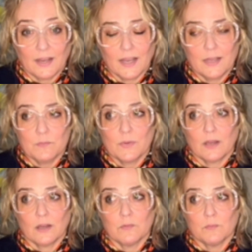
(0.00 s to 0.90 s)
I'm
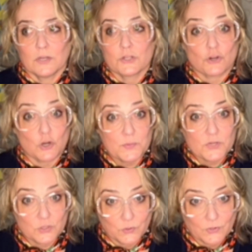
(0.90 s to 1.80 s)
a
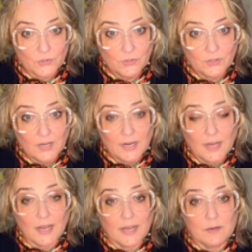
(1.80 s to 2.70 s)
sharpshooter.
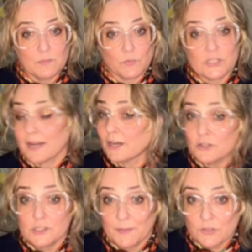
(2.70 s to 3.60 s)
I'm
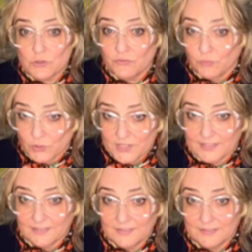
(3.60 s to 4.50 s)
retired Special
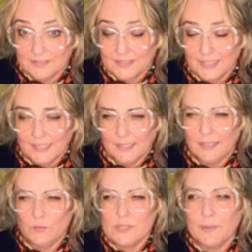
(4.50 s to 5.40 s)
Forces." And
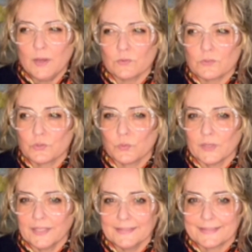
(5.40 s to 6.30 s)
he was about
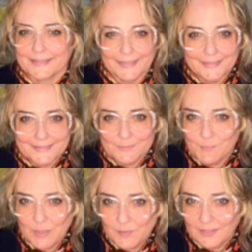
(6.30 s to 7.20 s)
26,
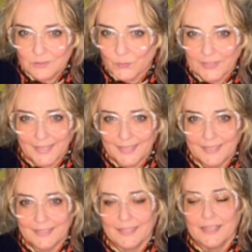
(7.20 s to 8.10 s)
maybe
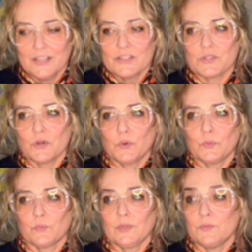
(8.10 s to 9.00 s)
28.
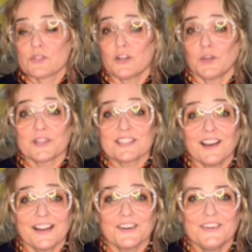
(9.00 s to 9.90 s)
So he was already
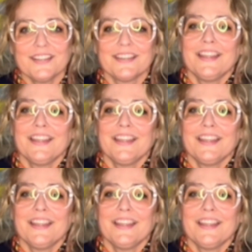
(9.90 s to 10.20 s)
retired.